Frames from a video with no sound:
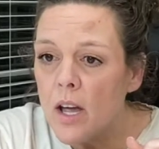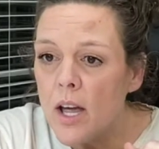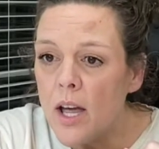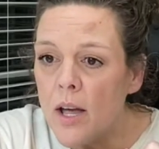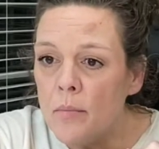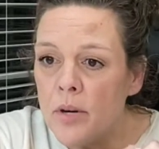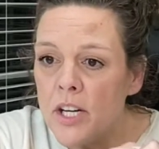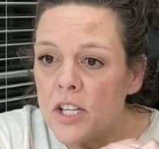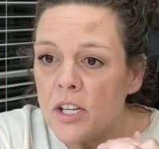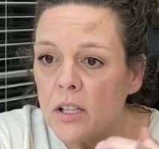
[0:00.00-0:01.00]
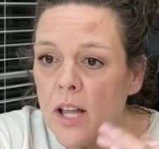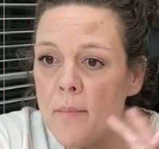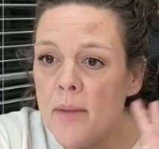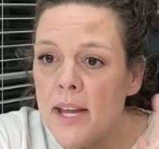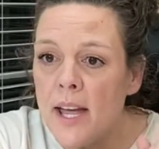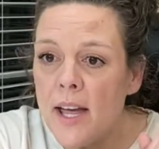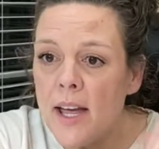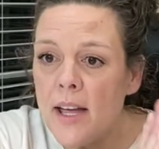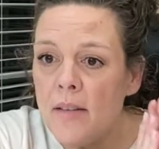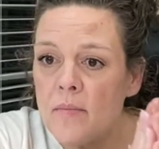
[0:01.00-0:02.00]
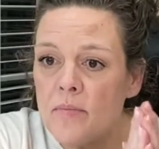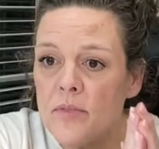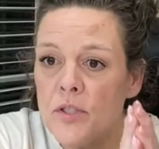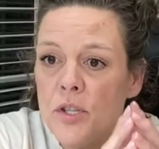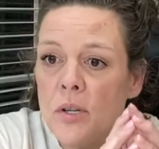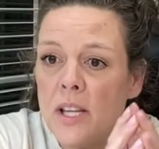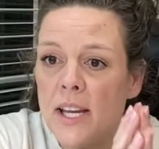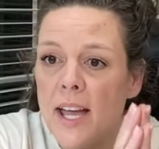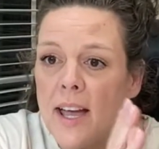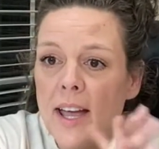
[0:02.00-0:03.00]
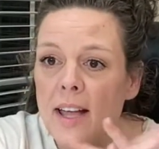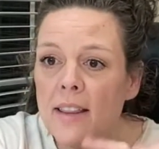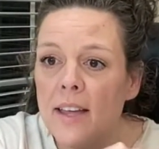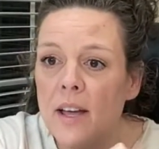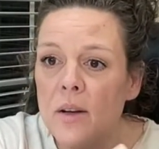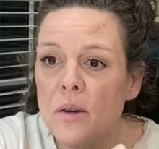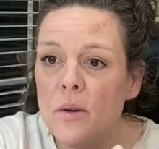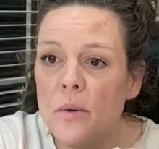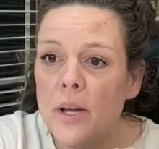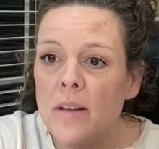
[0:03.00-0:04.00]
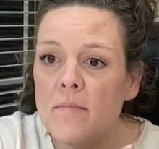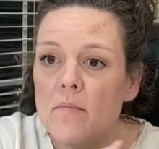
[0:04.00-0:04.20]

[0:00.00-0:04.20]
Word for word: uh, British Columbia. Julia, hello.